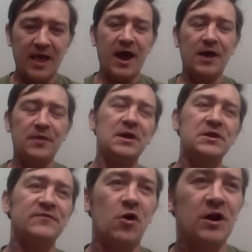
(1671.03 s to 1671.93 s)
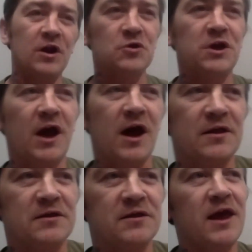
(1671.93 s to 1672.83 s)
Hmm. And then you've got to look at
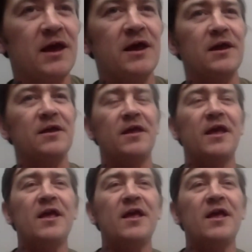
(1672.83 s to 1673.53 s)
uh,